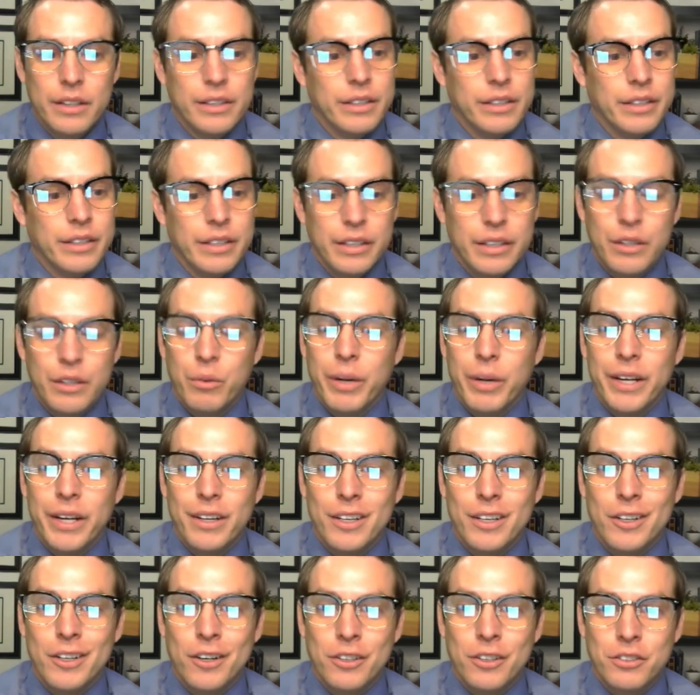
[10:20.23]
Either way,
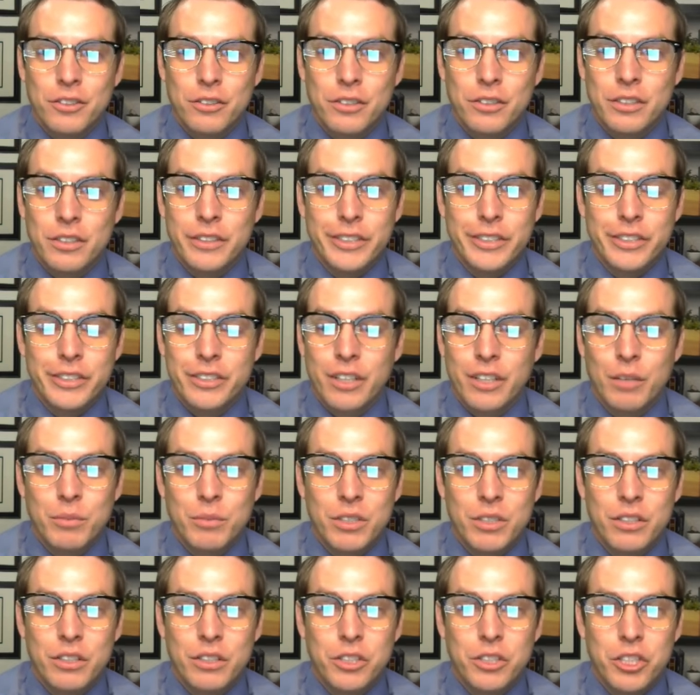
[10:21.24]
it also still just comes
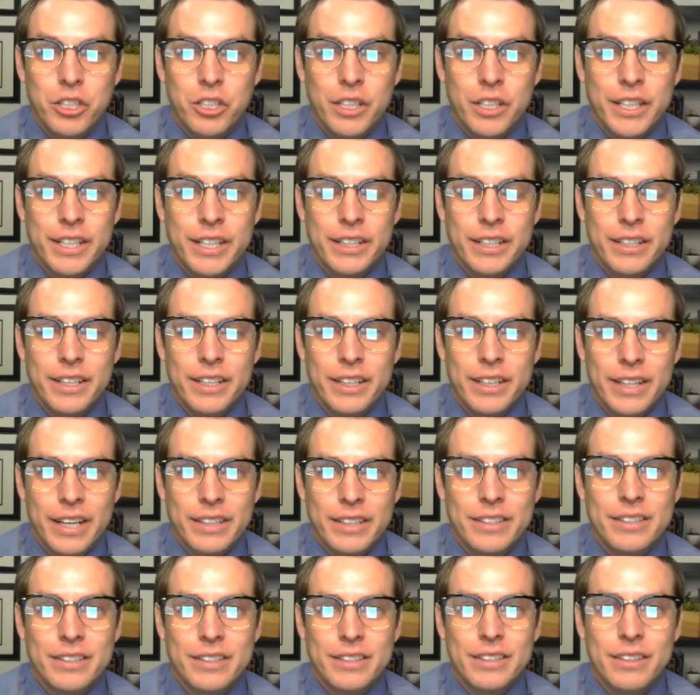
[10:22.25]
to the jury, and
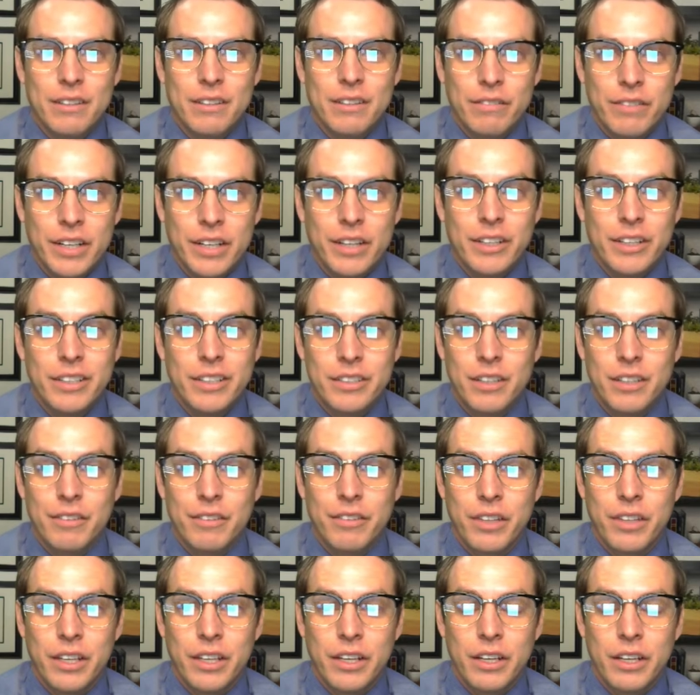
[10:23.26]
that's a very tough
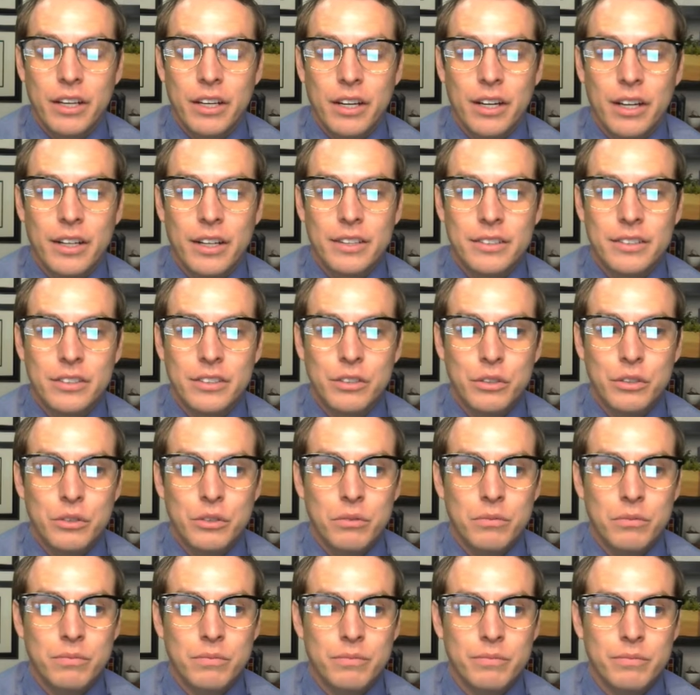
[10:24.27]
thing
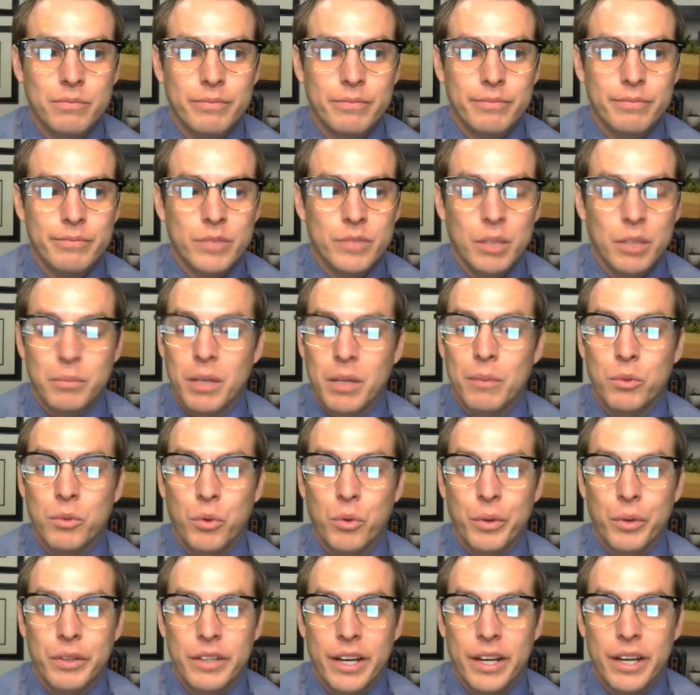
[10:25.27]
to sometimes
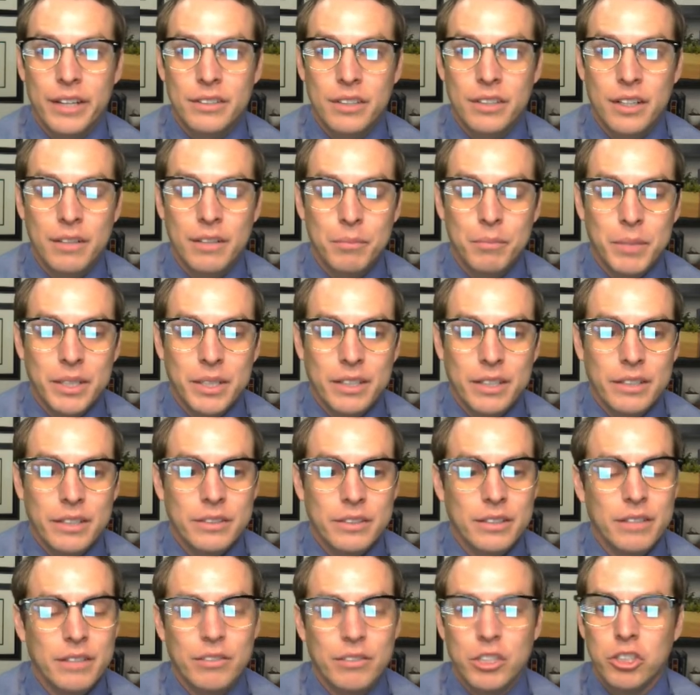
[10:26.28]
roll the dice on, because
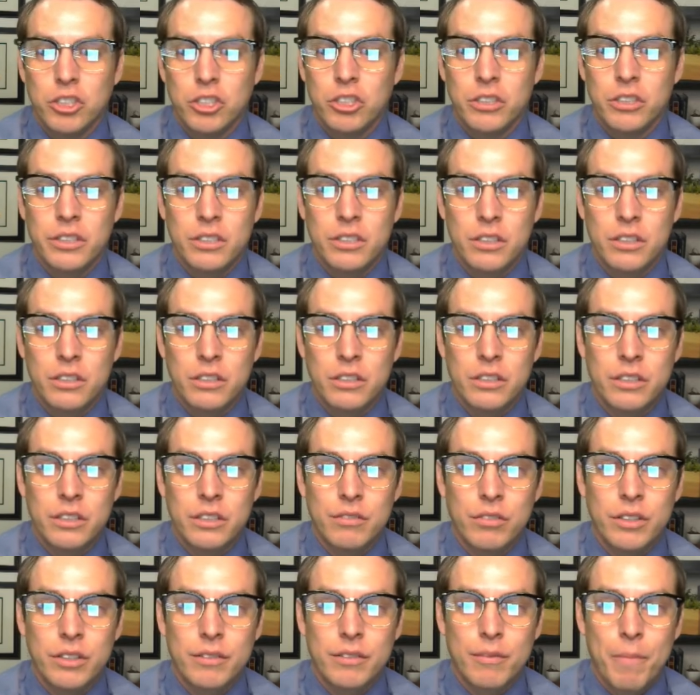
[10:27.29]
every jury is a little
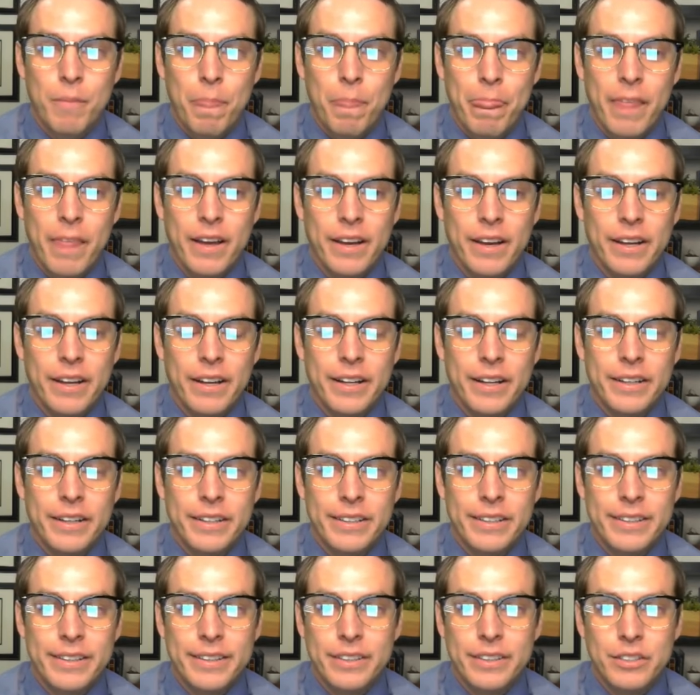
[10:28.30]
different
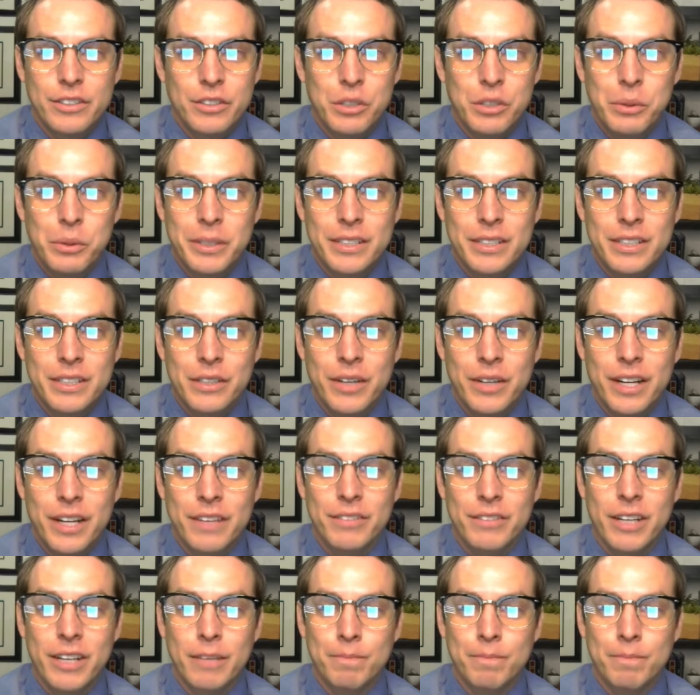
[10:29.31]
and there's no way to know ahead of time.